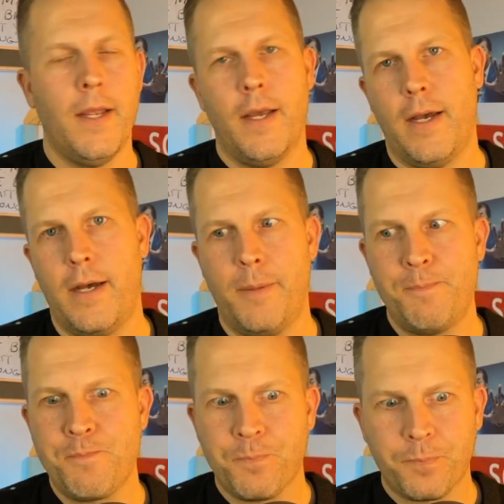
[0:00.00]

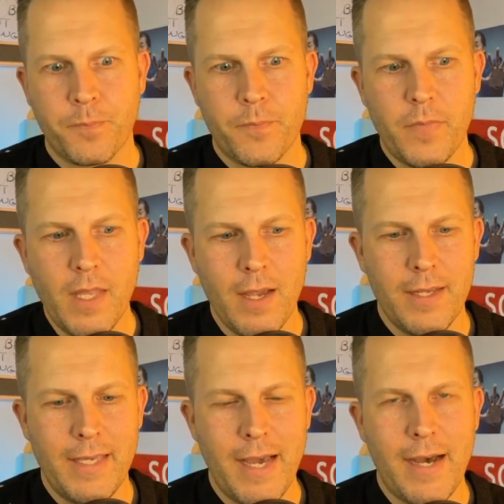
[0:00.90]
Um,
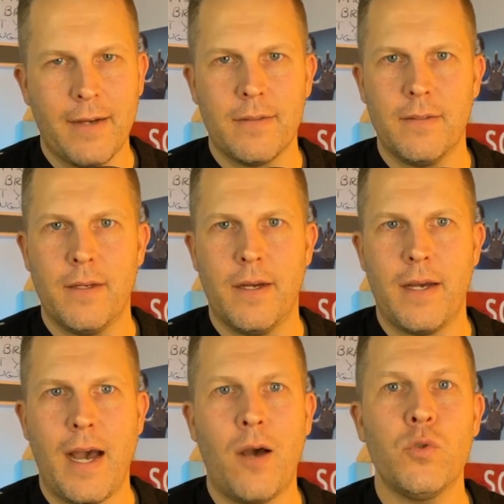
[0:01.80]
yeah. Uh,
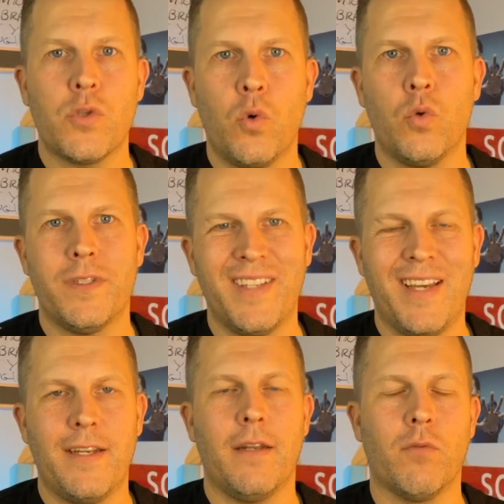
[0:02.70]
household
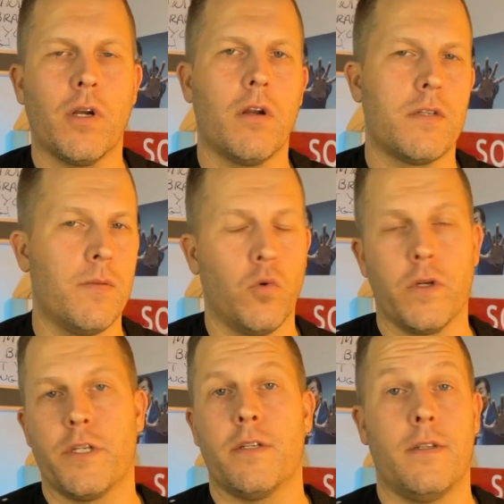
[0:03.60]
debt in regards to
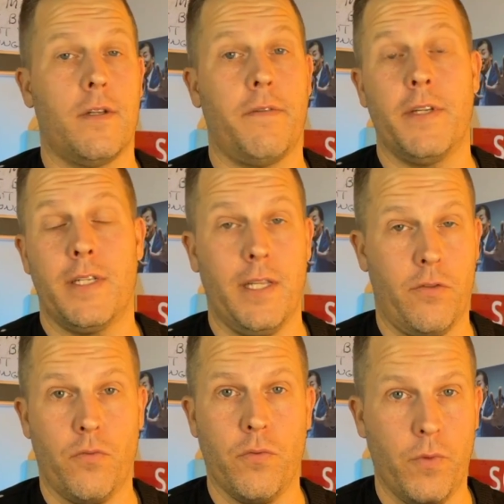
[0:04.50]
mortgages is obviously
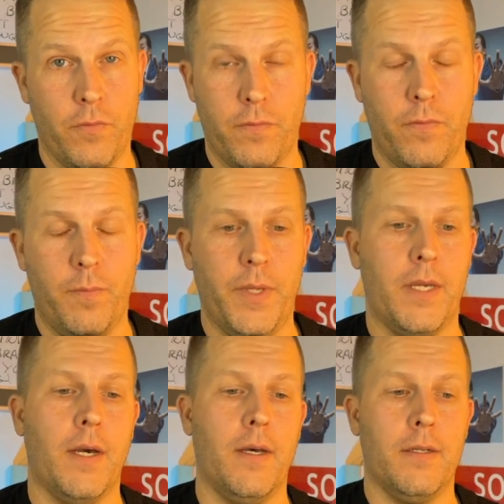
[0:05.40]
through the roof
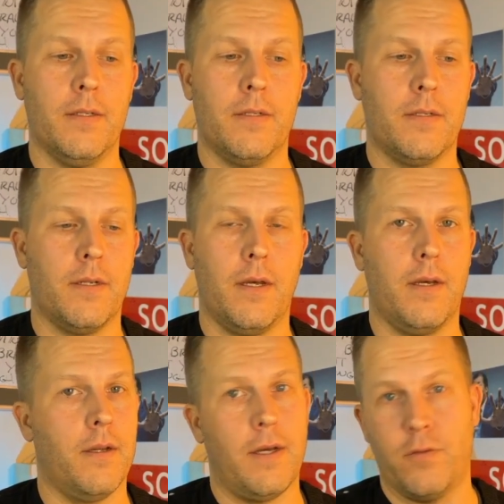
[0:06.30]
because
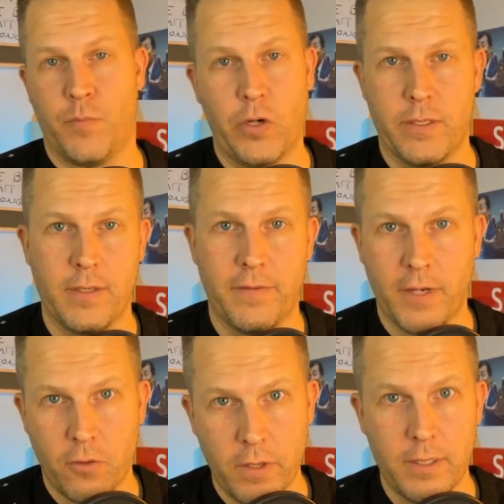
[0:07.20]
uh, house prices have
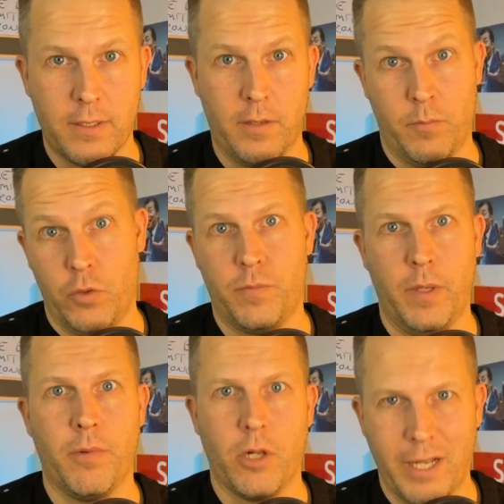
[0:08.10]
increased and most
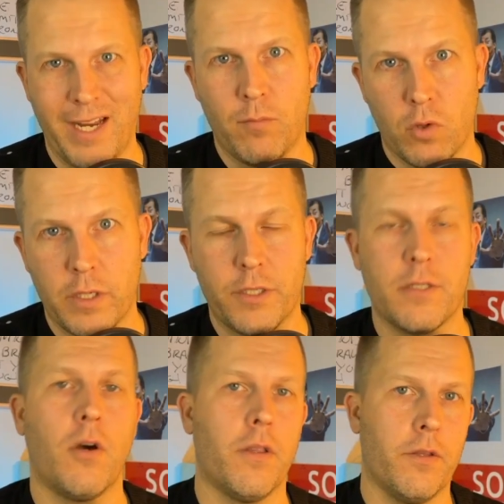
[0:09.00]
people are getting mortgages
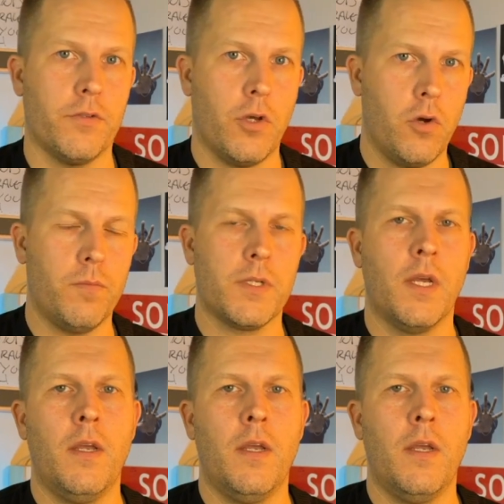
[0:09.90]
on those homes.